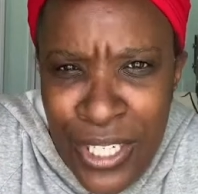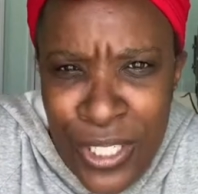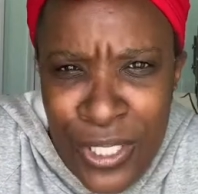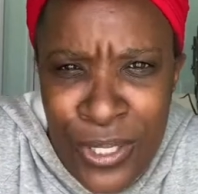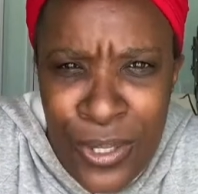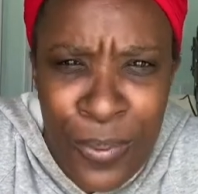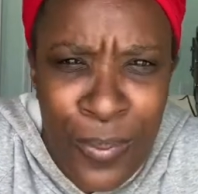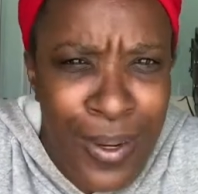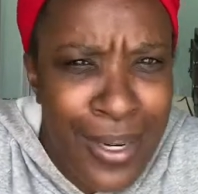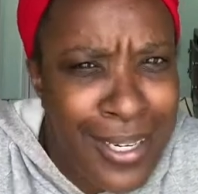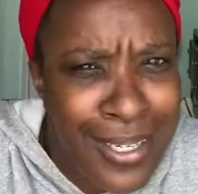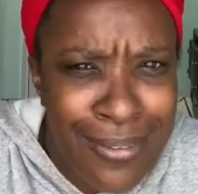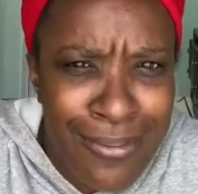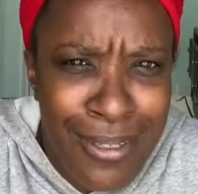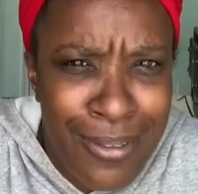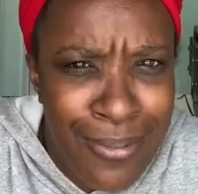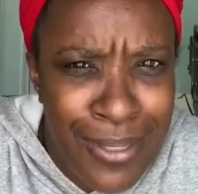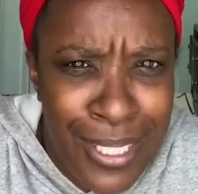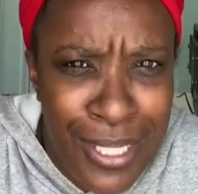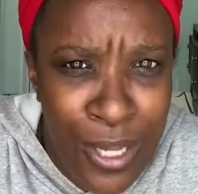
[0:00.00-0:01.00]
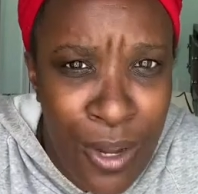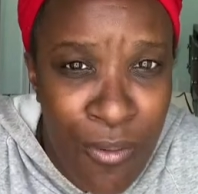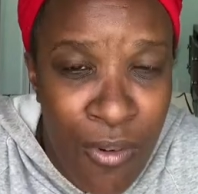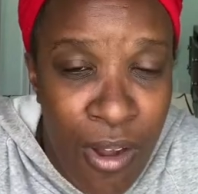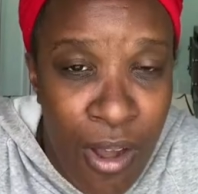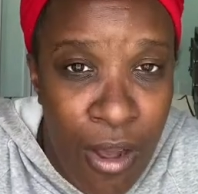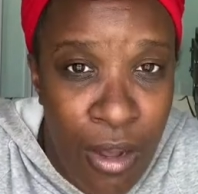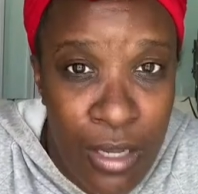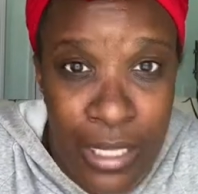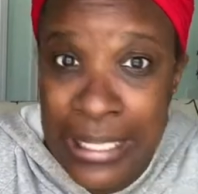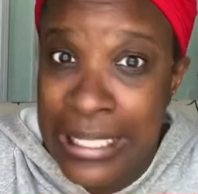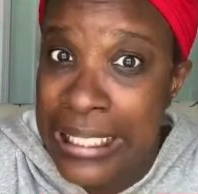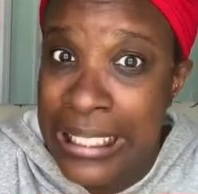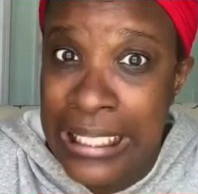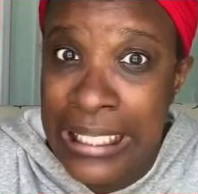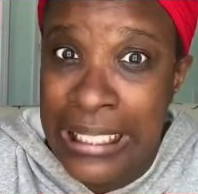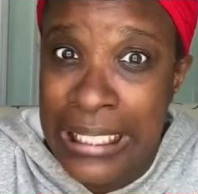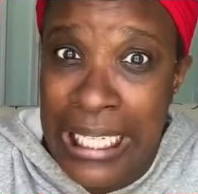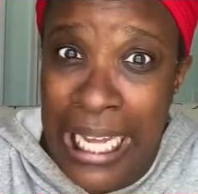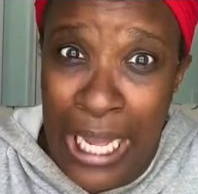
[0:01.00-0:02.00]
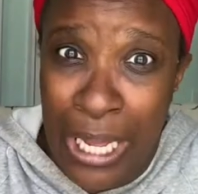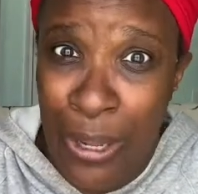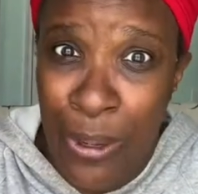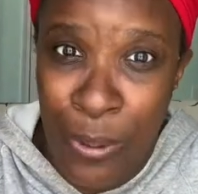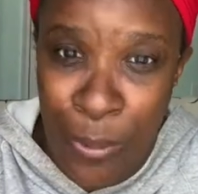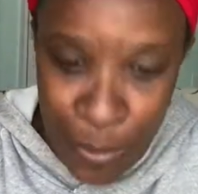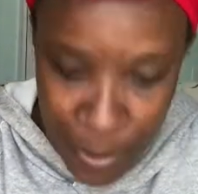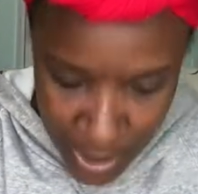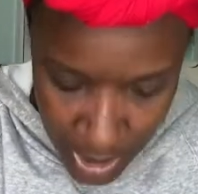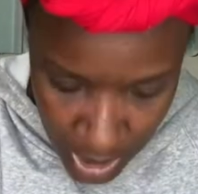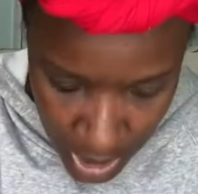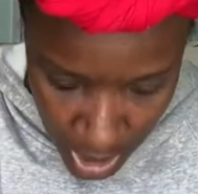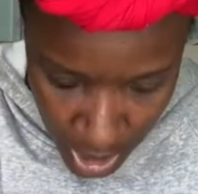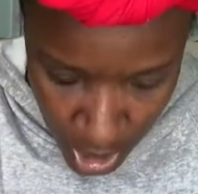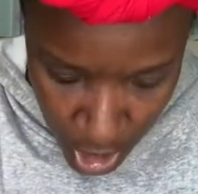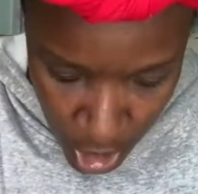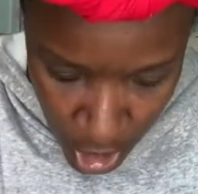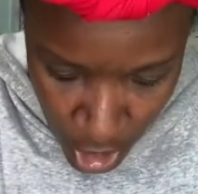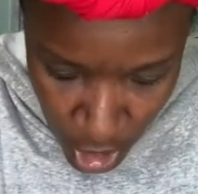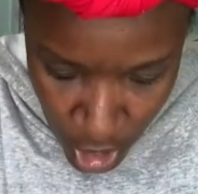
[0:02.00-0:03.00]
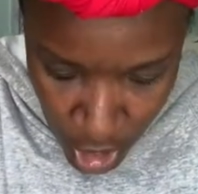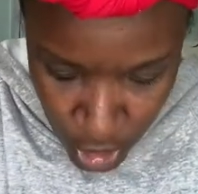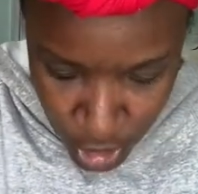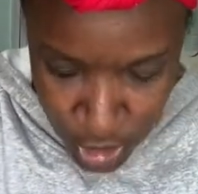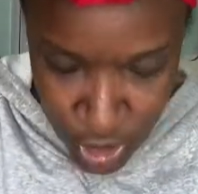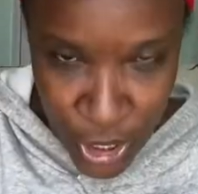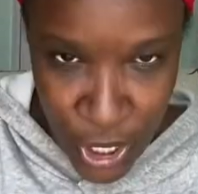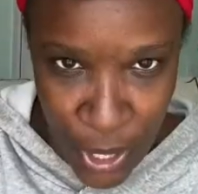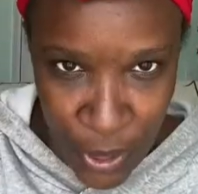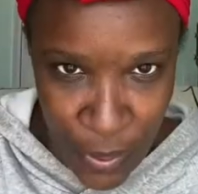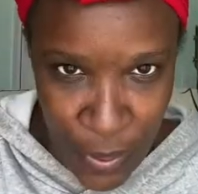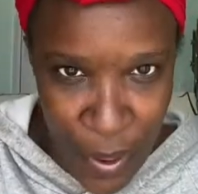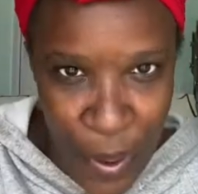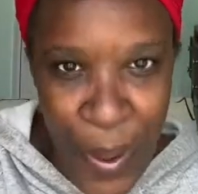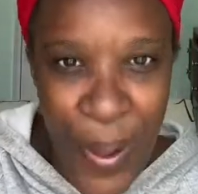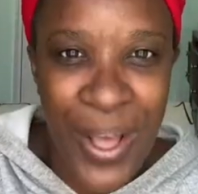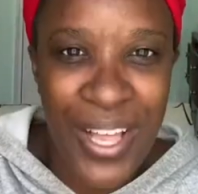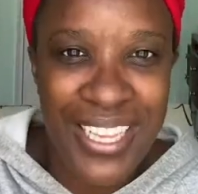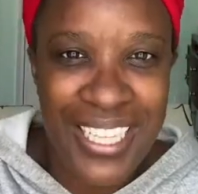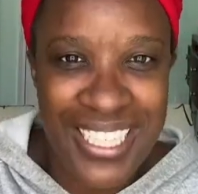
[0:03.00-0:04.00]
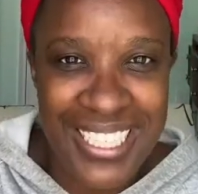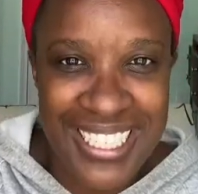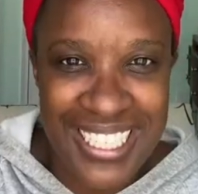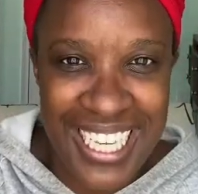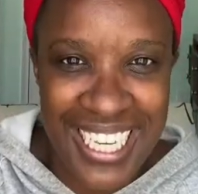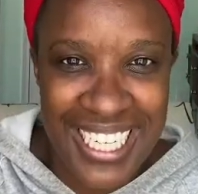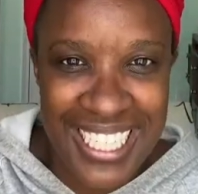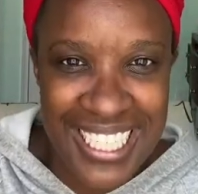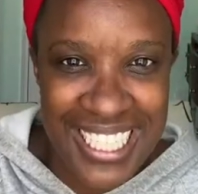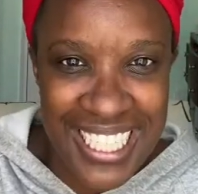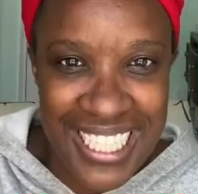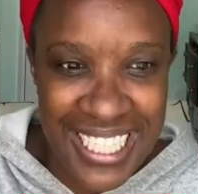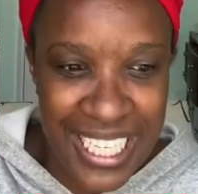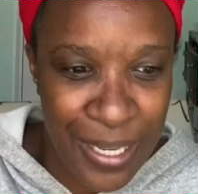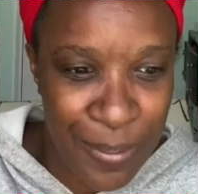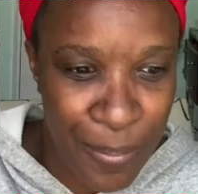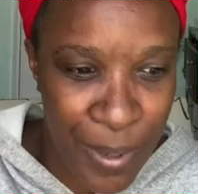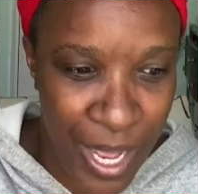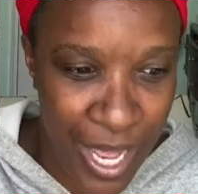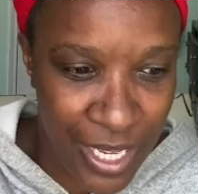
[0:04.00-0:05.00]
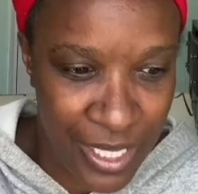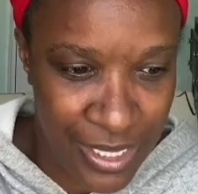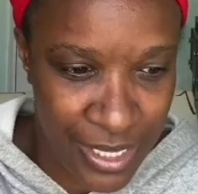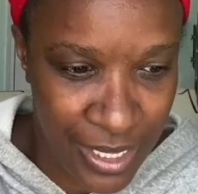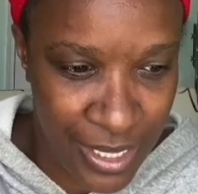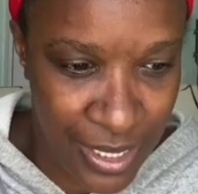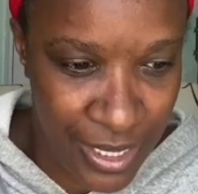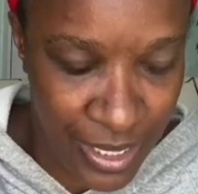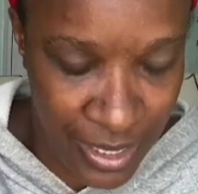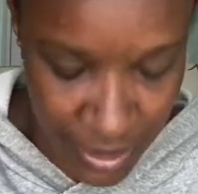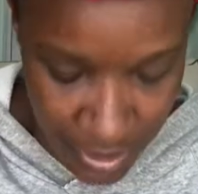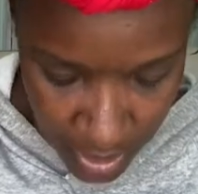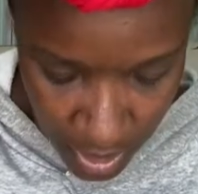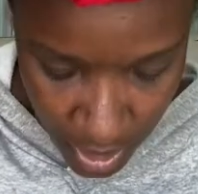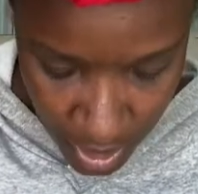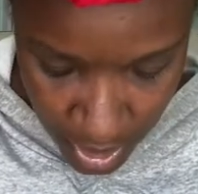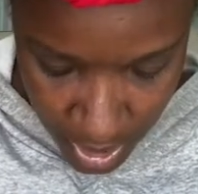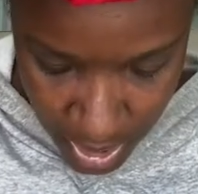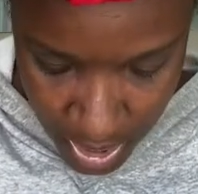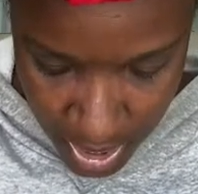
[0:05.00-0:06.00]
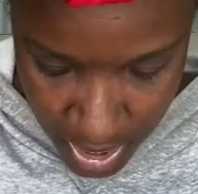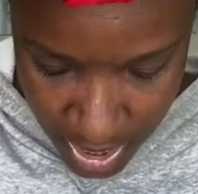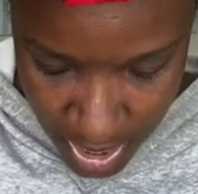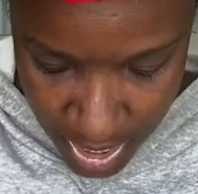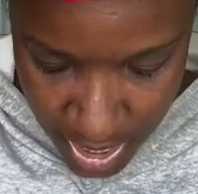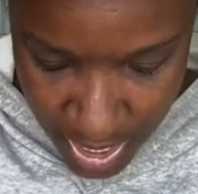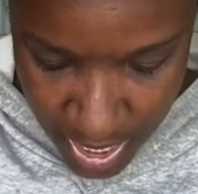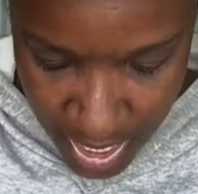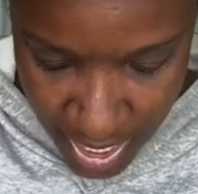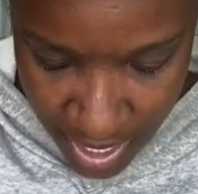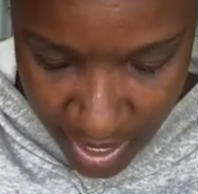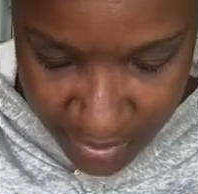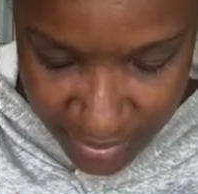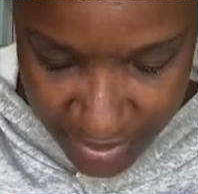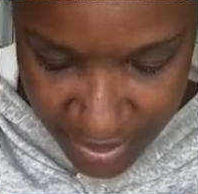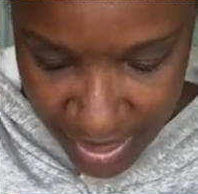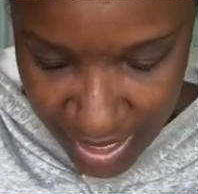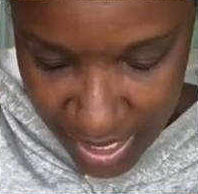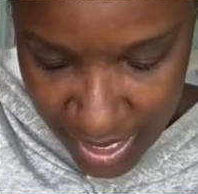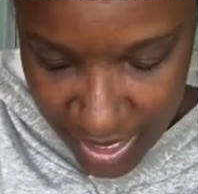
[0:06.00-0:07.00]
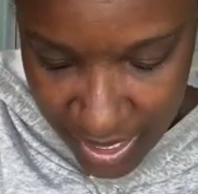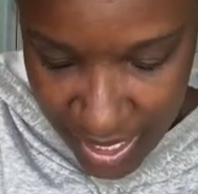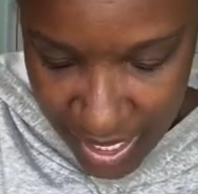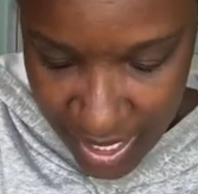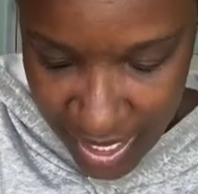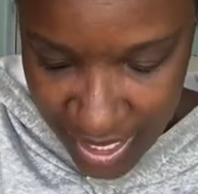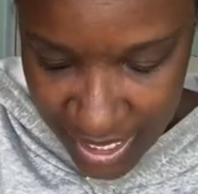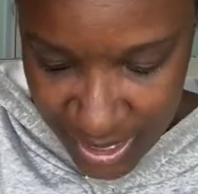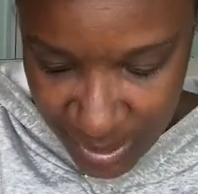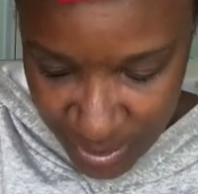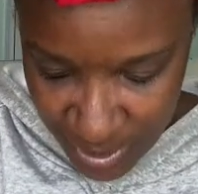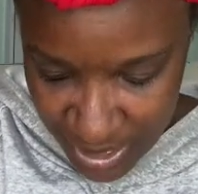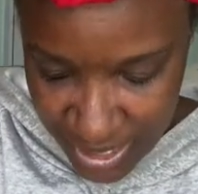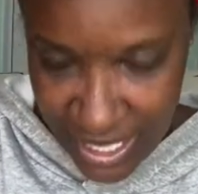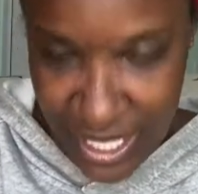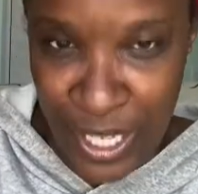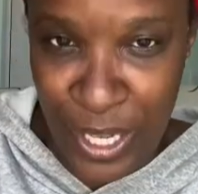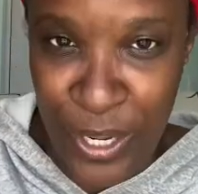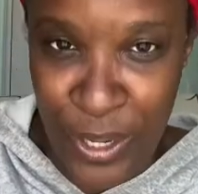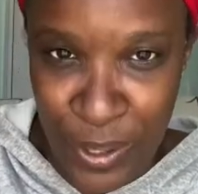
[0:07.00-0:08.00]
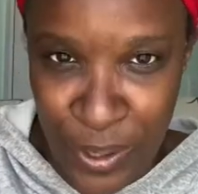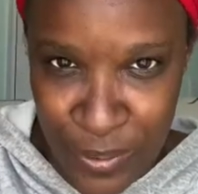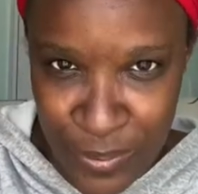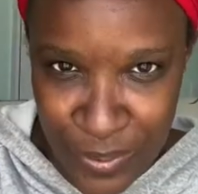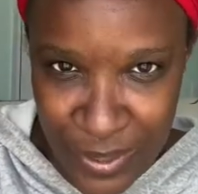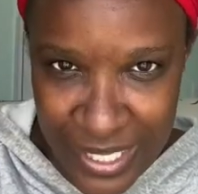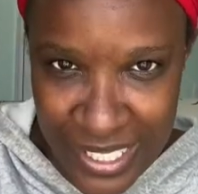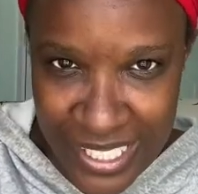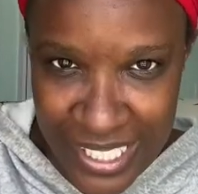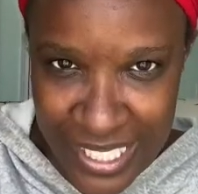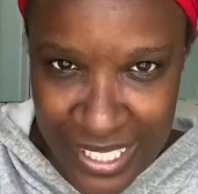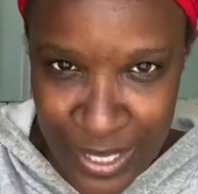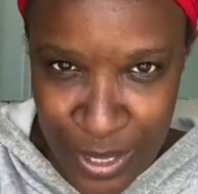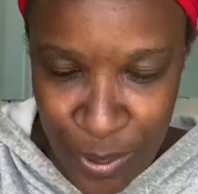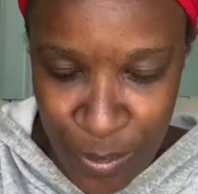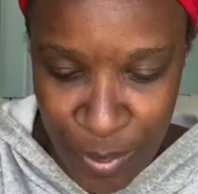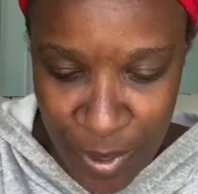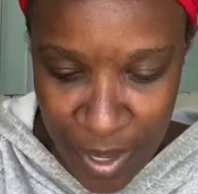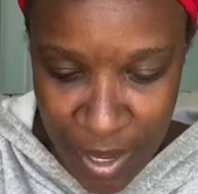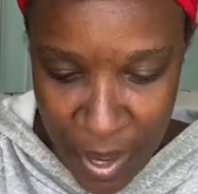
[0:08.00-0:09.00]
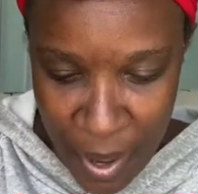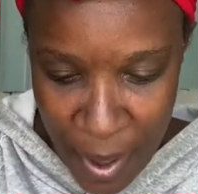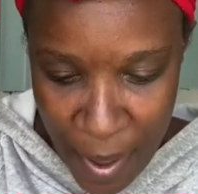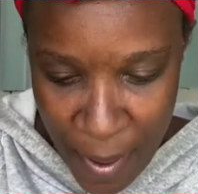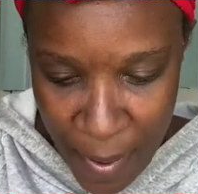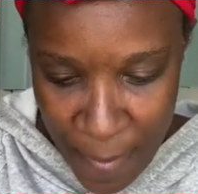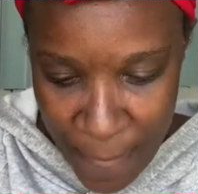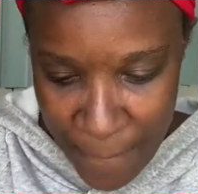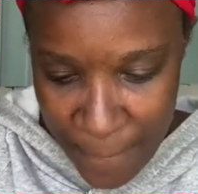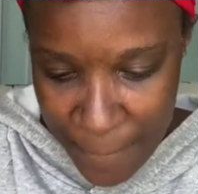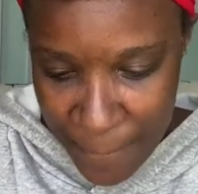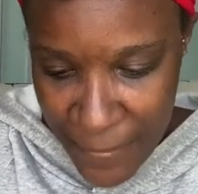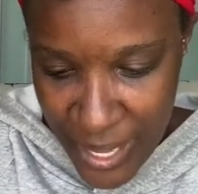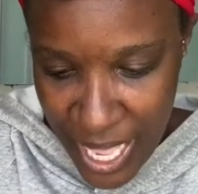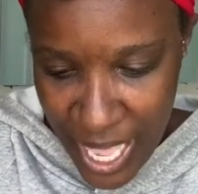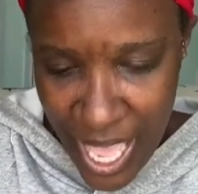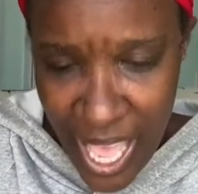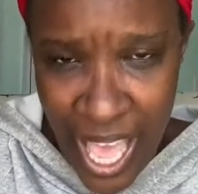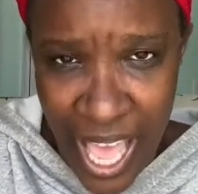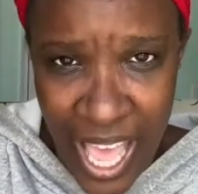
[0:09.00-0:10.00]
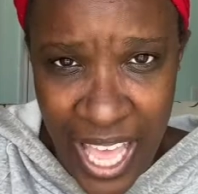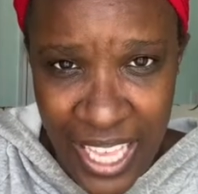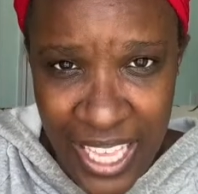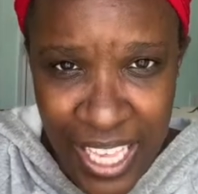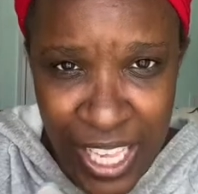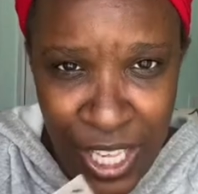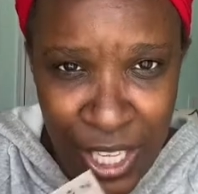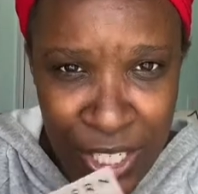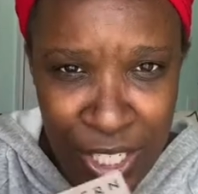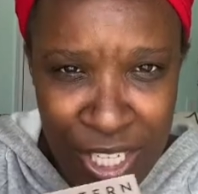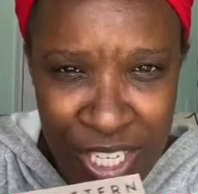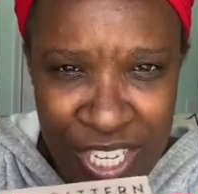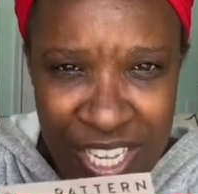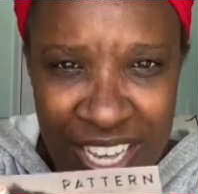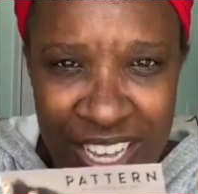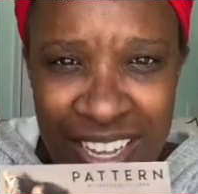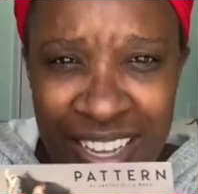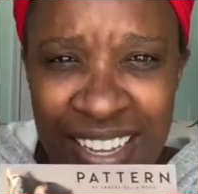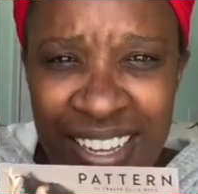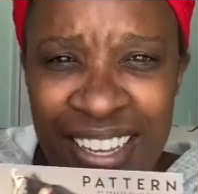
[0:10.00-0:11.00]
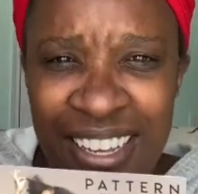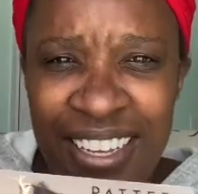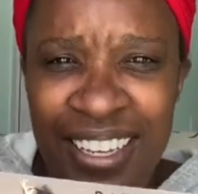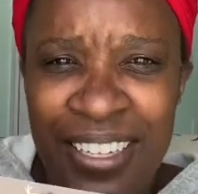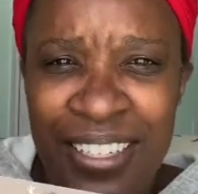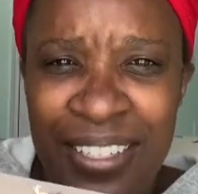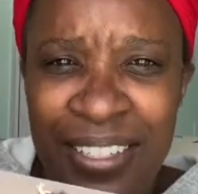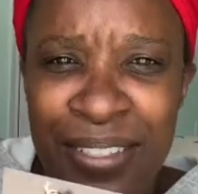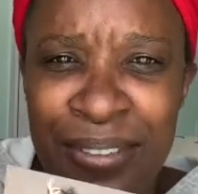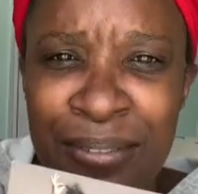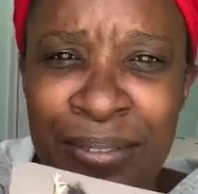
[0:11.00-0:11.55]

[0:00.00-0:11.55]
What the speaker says: So where can I really go wrong? I hope. So let's get into this unboxing. I feel like I should be singing Girlfriends as I open my Girlfriends.